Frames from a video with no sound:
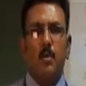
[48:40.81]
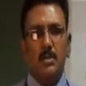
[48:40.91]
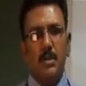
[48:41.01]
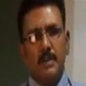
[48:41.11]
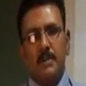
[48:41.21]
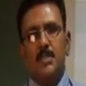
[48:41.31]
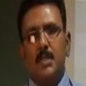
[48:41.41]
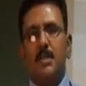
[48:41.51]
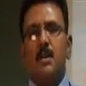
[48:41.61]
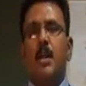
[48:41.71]
Once the
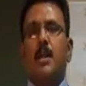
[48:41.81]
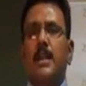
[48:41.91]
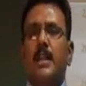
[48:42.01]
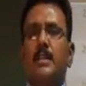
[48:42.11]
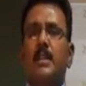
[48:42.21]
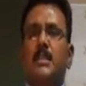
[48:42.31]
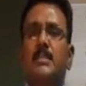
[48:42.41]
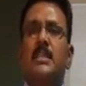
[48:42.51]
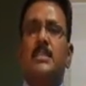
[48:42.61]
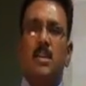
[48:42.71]
investors are not getting the
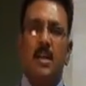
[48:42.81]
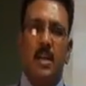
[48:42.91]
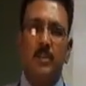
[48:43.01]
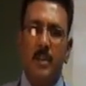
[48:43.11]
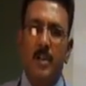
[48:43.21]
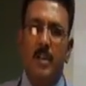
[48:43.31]
returns, they started off